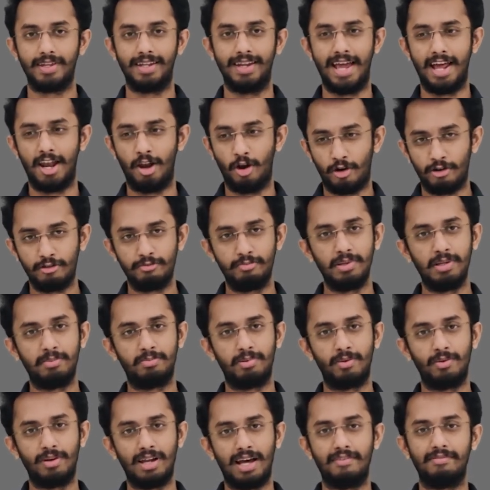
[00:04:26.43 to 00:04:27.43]
A lot of
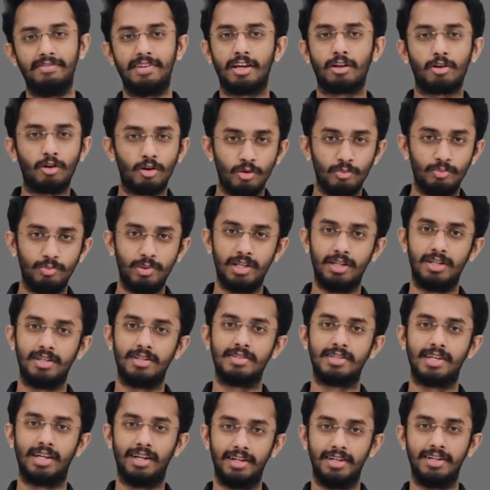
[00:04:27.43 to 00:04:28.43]
people will have their own
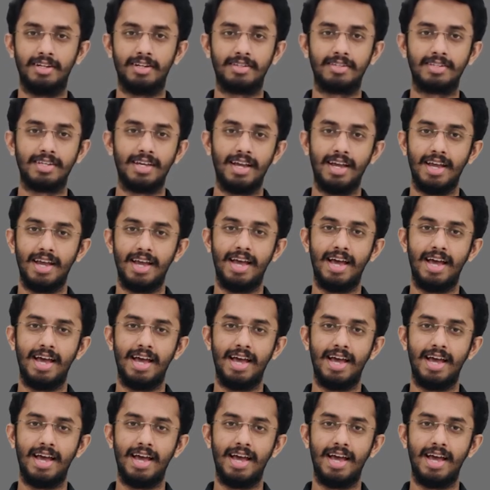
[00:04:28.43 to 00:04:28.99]
opinions, ideas,